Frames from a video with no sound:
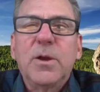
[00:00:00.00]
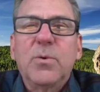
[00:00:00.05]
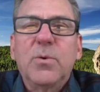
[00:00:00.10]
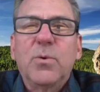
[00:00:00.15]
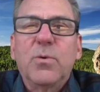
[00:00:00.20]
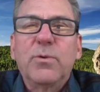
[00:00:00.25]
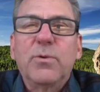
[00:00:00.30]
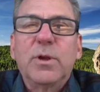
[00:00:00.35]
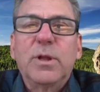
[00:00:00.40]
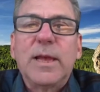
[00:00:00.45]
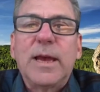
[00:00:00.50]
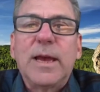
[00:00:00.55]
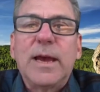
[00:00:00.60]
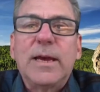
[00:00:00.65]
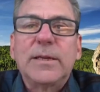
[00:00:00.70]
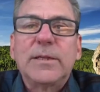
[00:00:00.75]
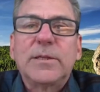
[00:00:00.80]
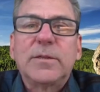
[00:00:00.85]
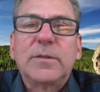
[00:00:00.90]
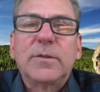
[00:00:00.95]
over the
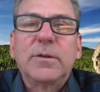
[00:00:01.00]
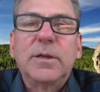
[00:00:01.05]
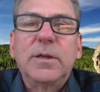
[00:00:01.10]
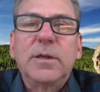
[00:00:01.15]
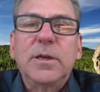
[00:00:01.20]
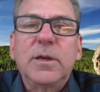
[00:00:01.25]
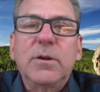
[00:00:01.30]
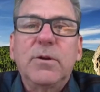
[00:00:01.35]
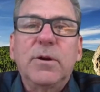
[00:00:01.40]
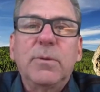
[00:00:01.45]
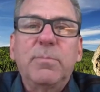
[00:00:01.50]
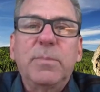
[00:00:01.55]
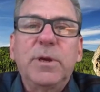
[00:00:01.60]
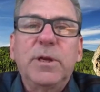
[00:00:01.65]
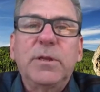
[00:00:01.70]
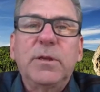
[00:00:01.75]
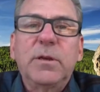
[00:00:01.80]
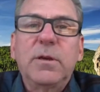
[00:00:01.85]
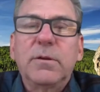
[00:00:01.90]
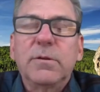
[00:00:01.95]
last year and a
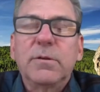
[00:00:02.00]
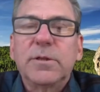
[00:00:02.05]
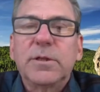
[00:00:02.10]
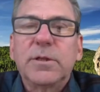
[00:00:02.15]
bit here.